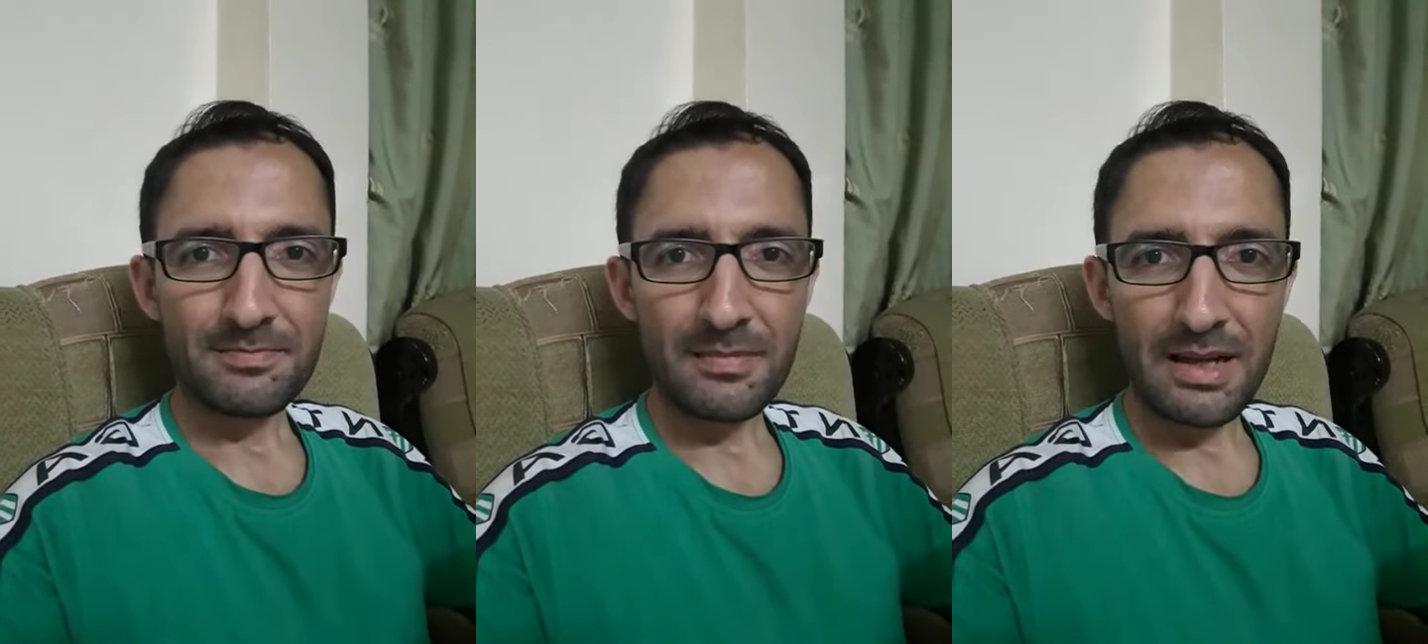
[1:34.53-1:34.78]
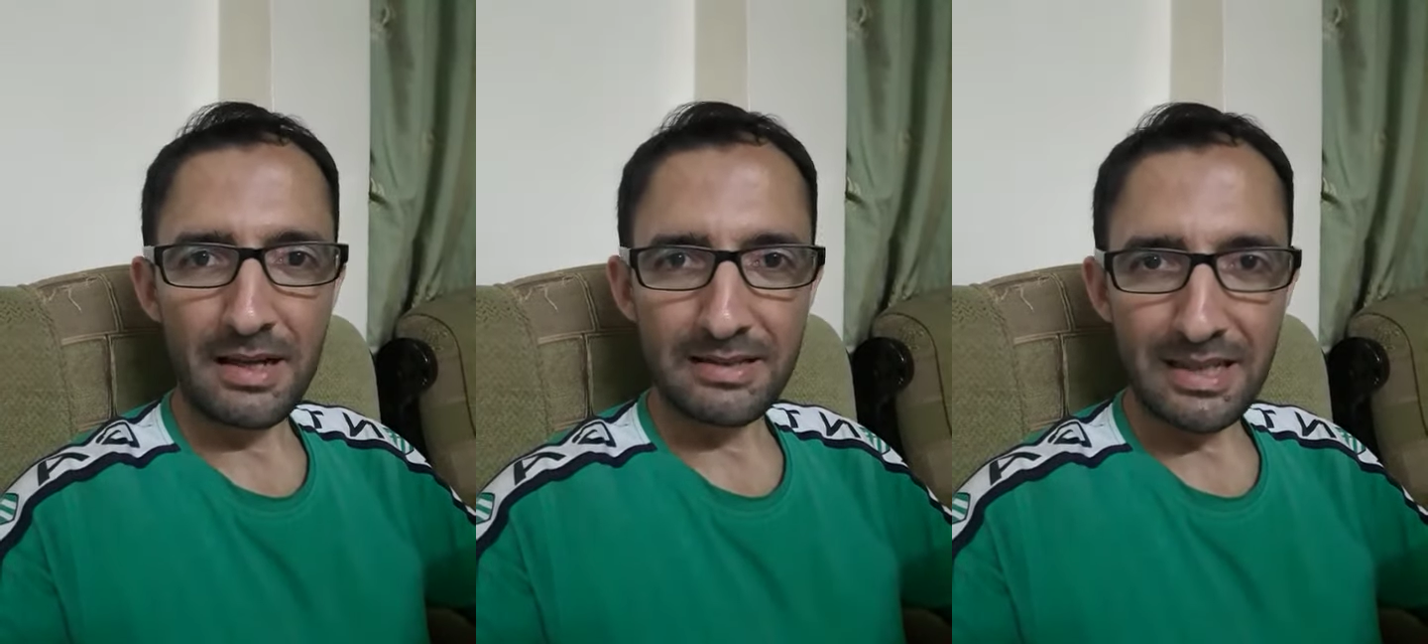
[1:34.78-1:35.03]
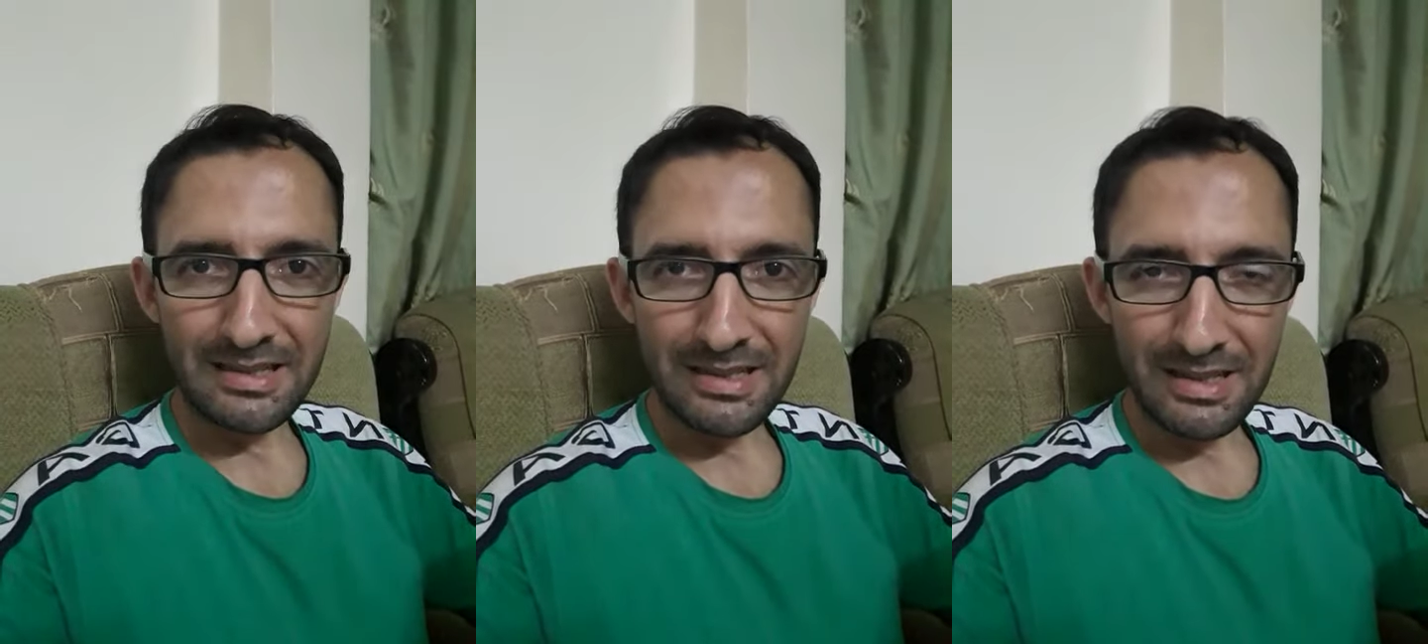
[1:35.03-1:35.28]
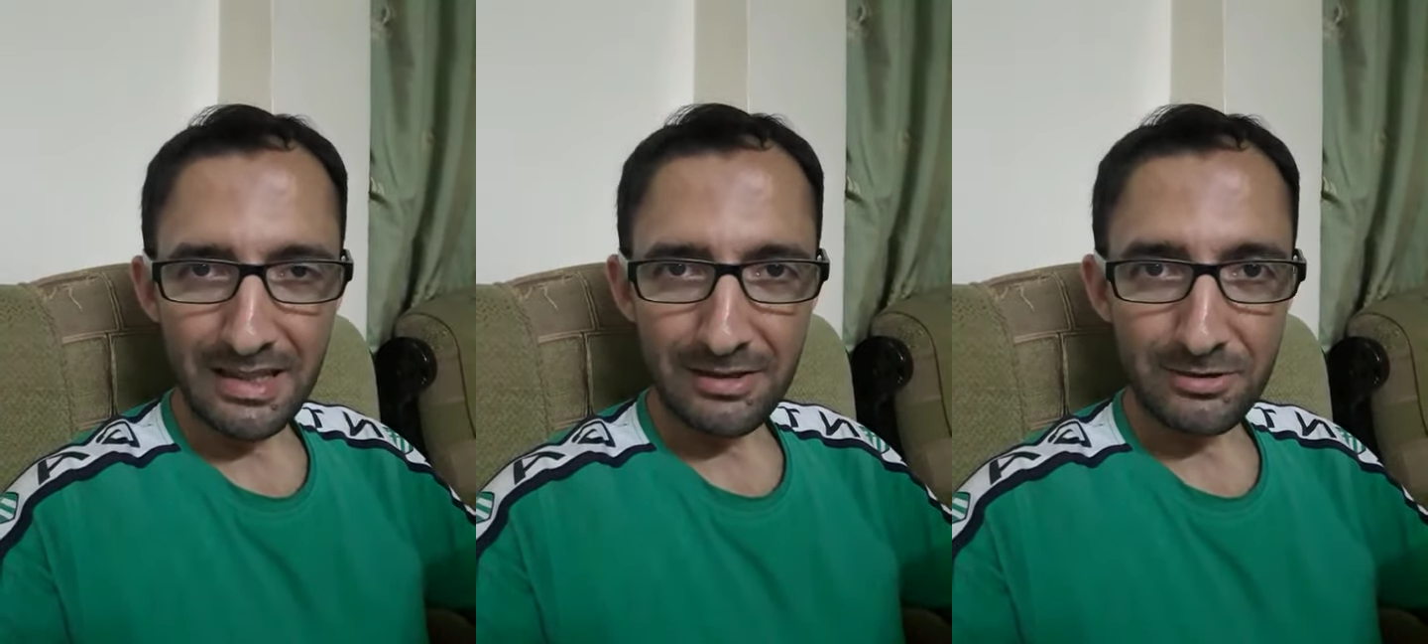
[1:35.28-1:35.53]
and at
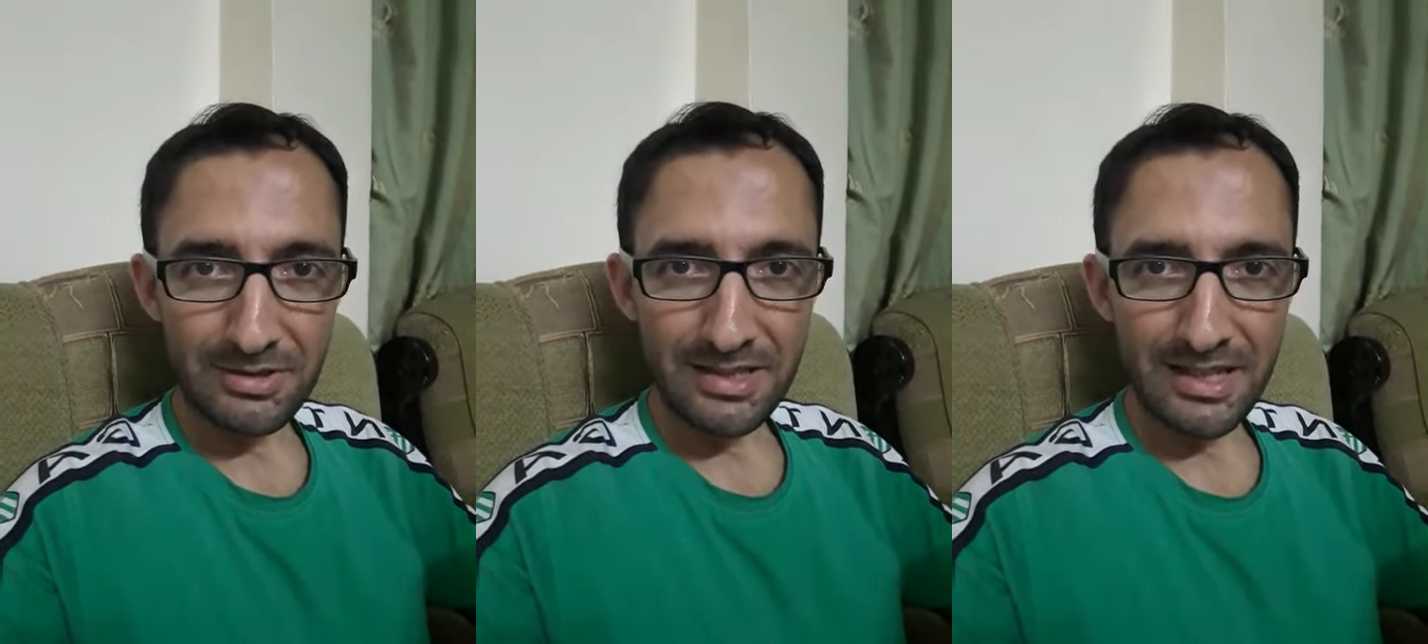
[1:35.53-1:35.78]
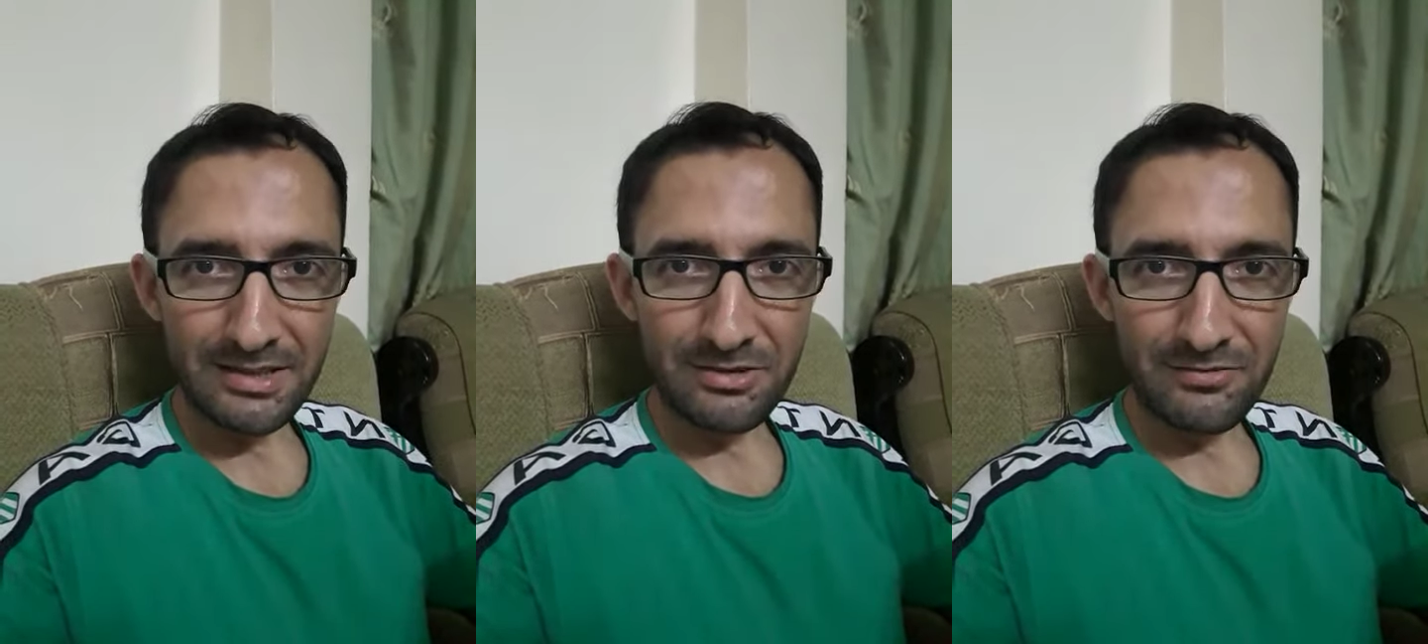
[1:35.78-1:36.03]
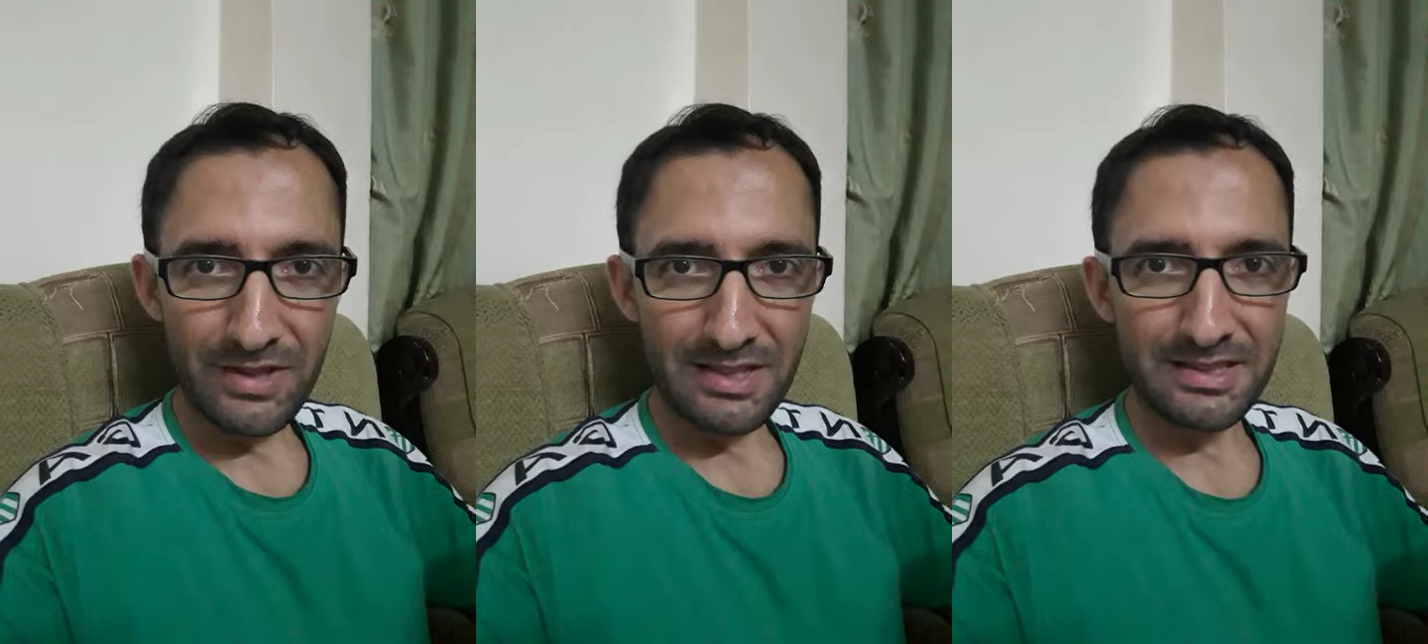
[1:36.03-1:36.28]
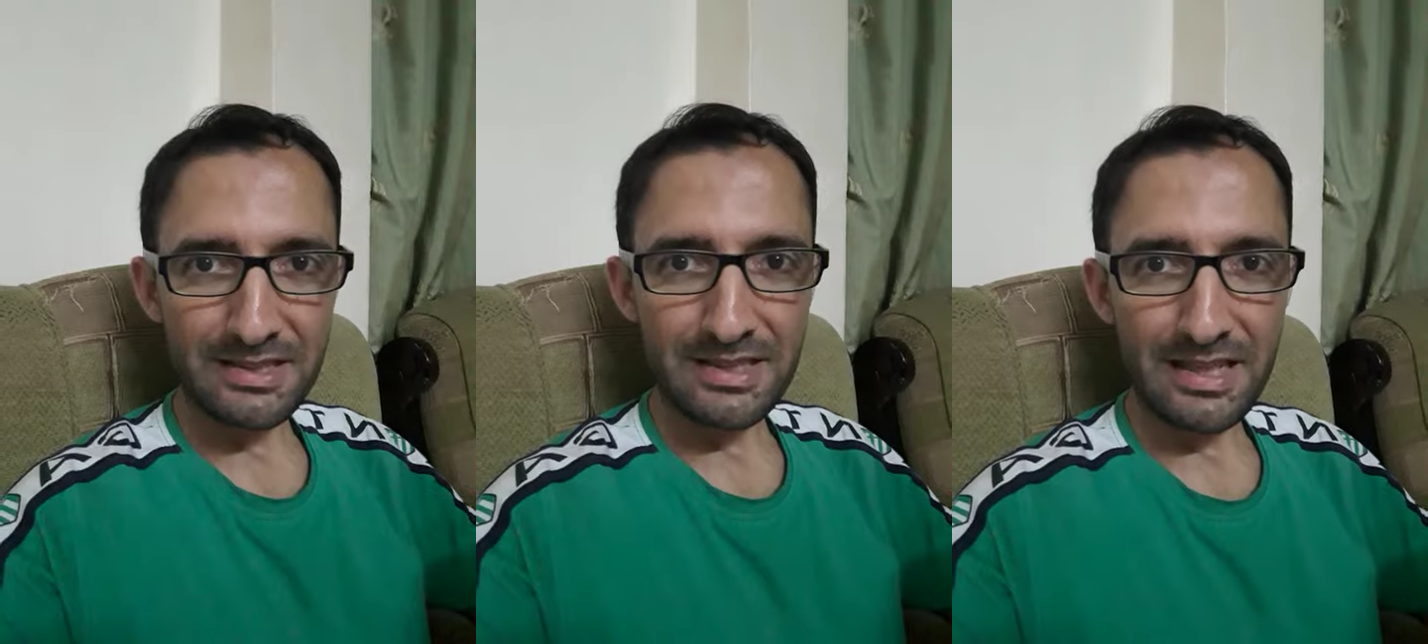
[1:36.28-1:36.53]
Meridian
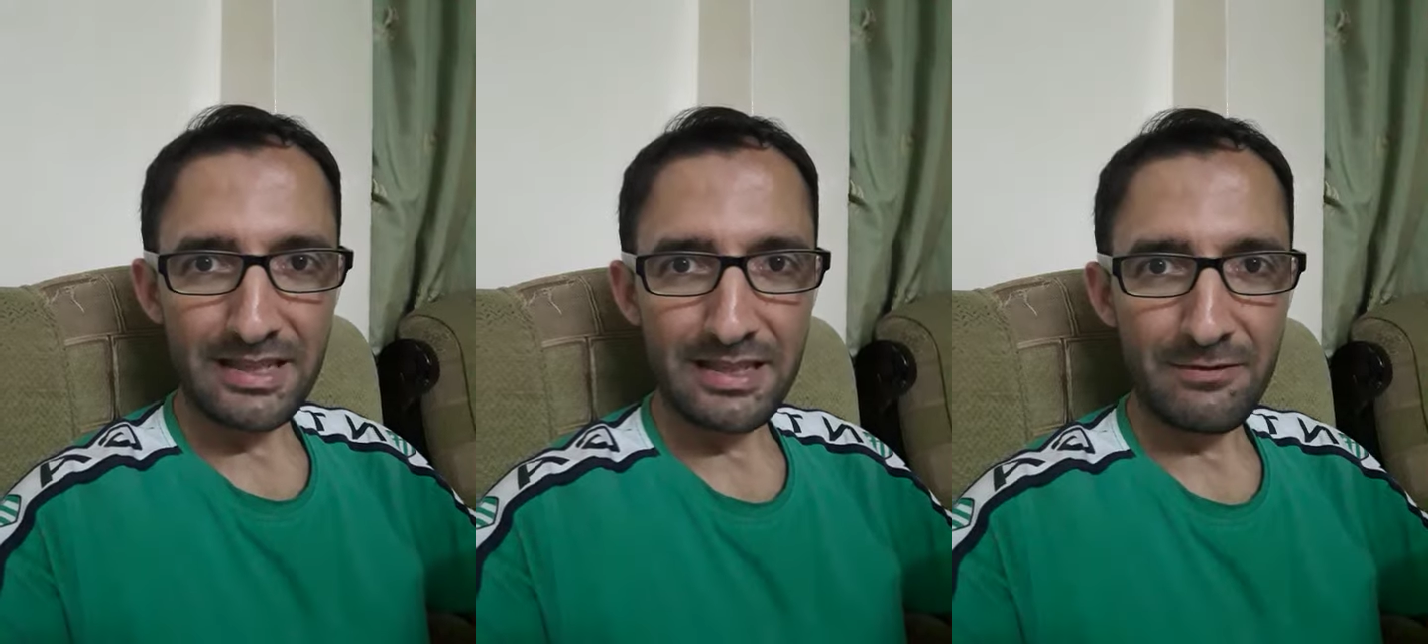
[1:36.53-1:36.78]
University.